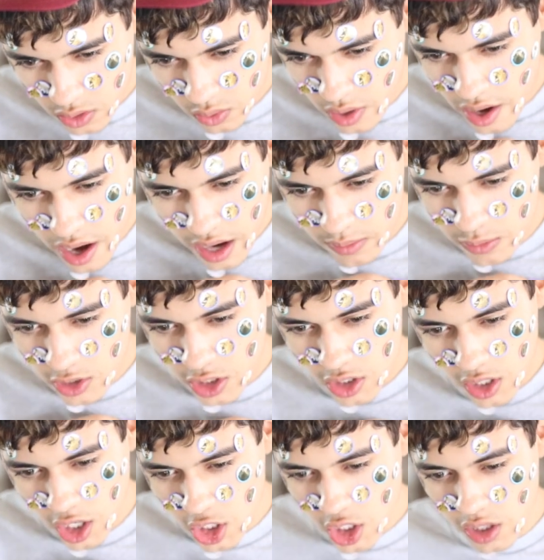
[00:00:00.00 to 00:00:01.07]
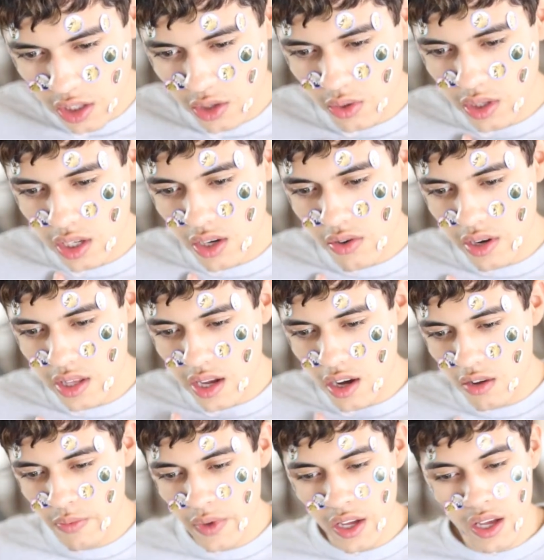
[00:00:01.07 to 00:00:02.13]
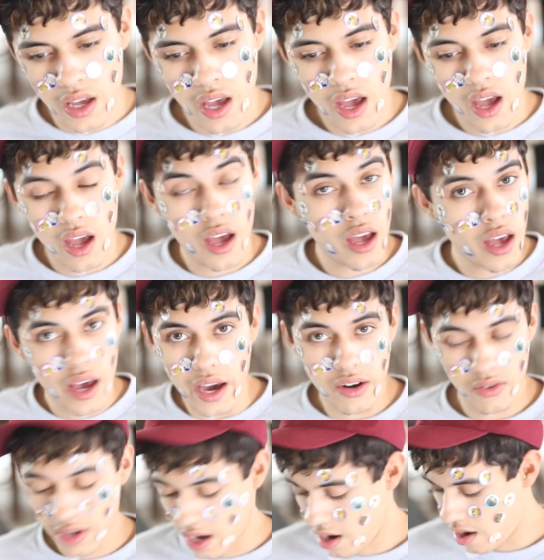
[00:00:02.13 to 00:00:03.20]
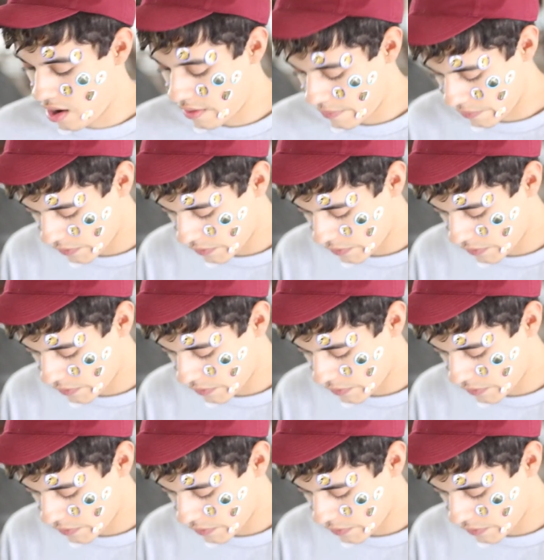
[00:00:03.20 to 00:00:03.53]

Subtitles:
swear, I'm such a little kid right now, but I don't care.